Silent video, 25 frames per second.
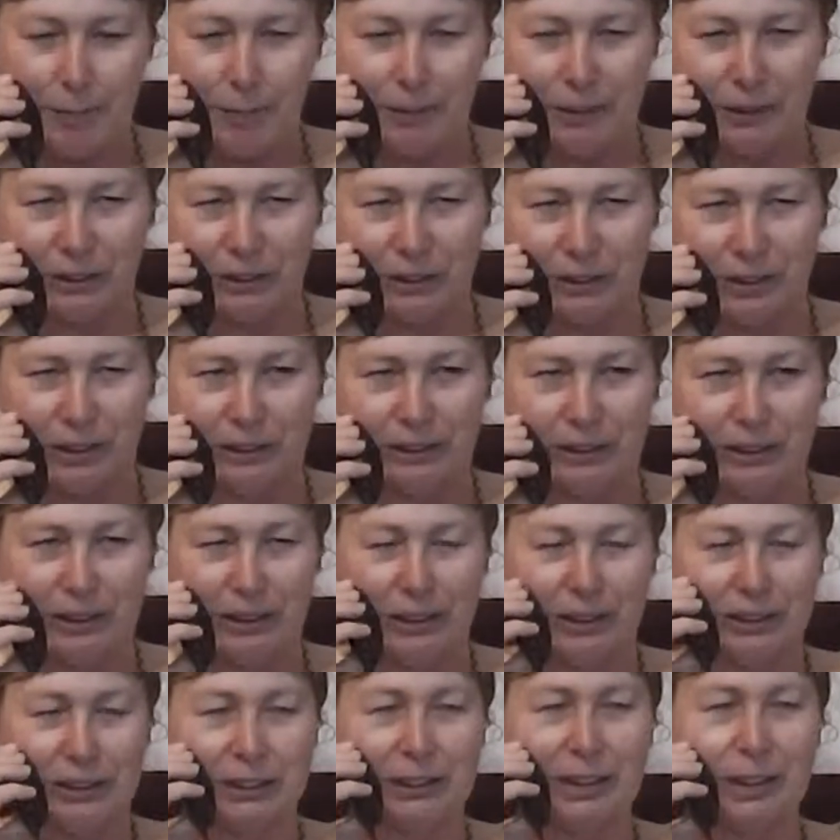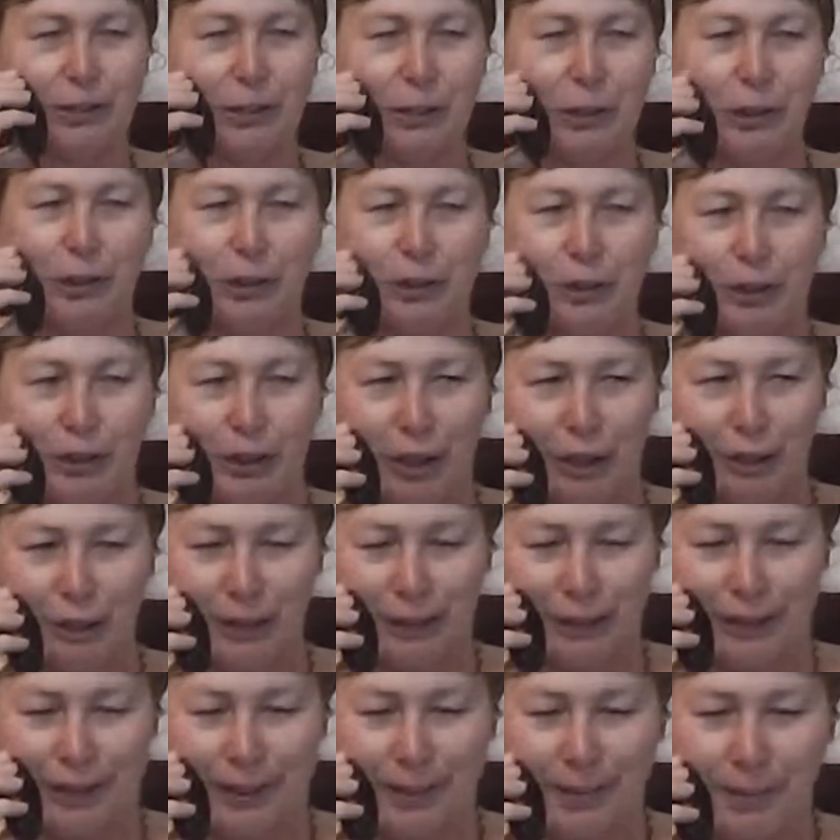Because I just haven't heard you
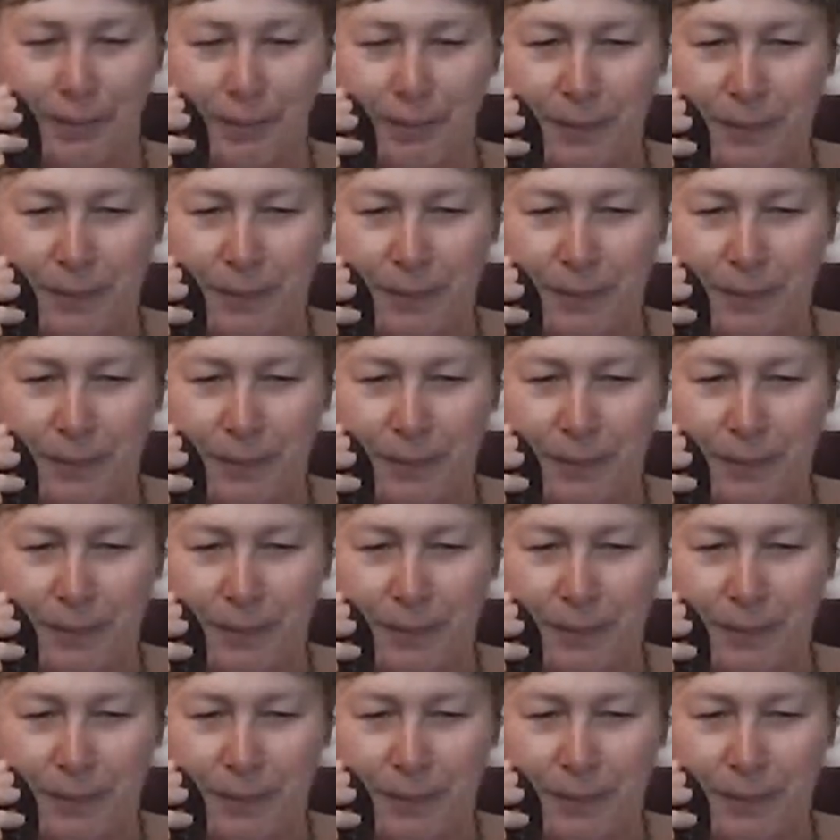locally.